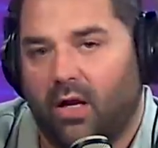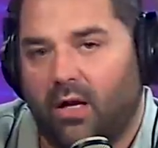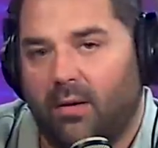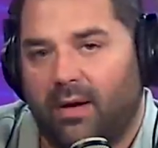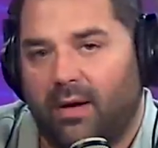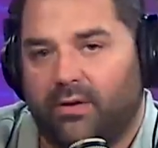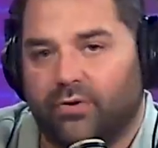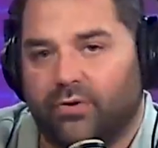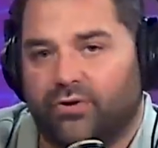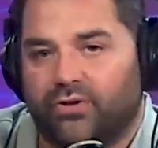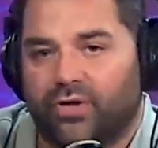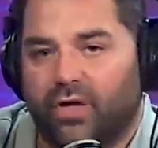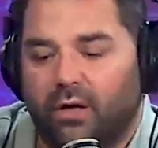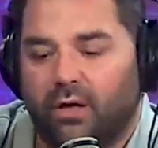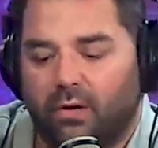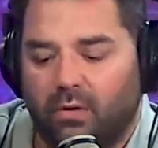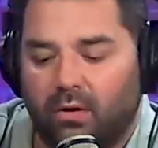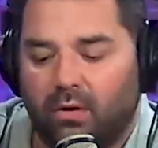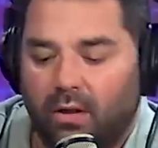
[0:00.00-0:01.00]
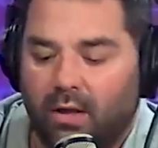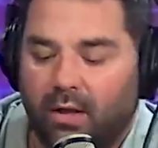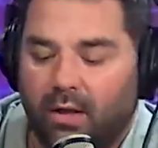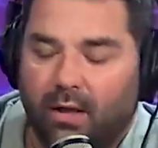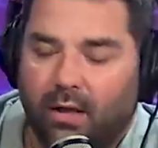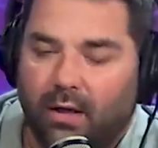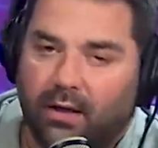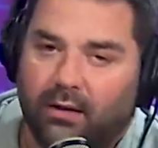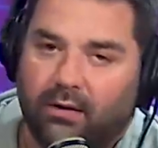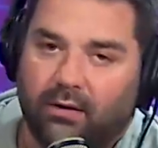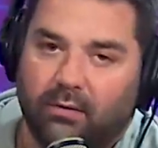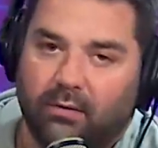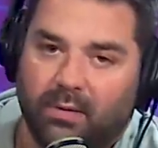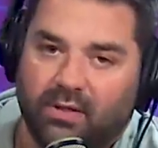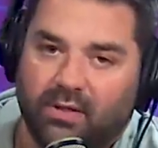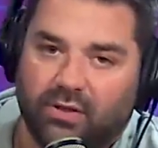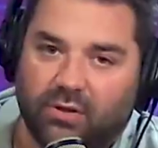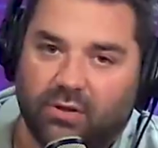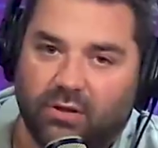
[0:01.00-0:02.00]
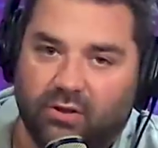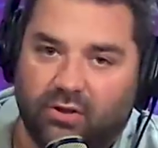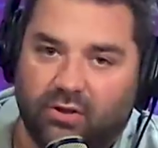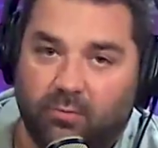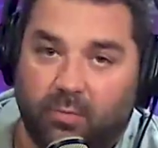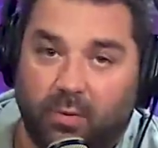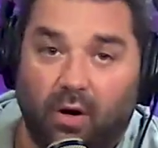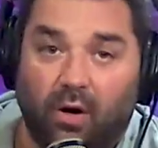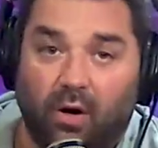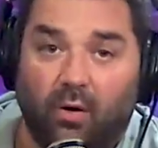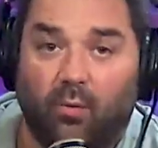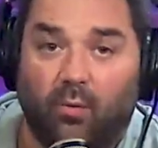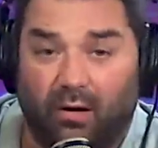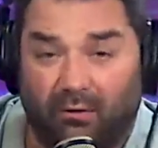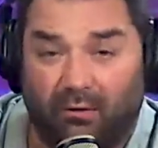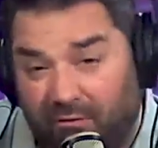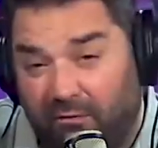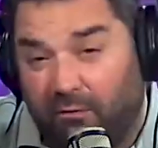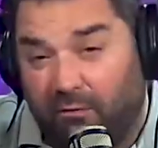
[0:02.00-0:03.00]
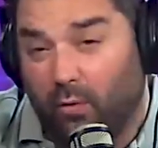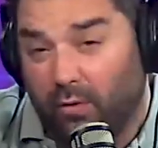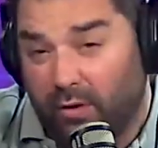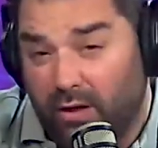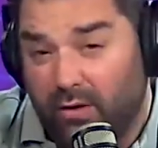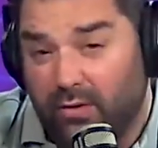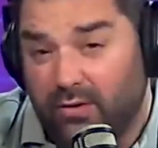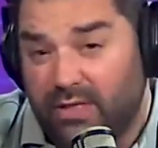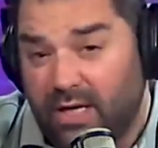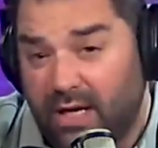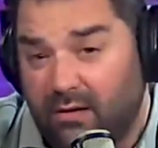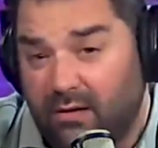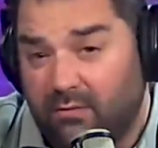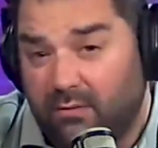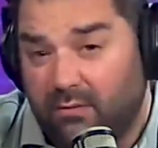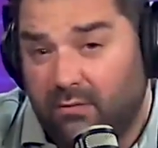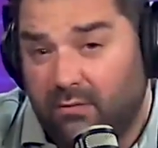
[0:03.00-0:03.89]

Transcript: about your show, and you had mentioned that you'd been on 4 years now?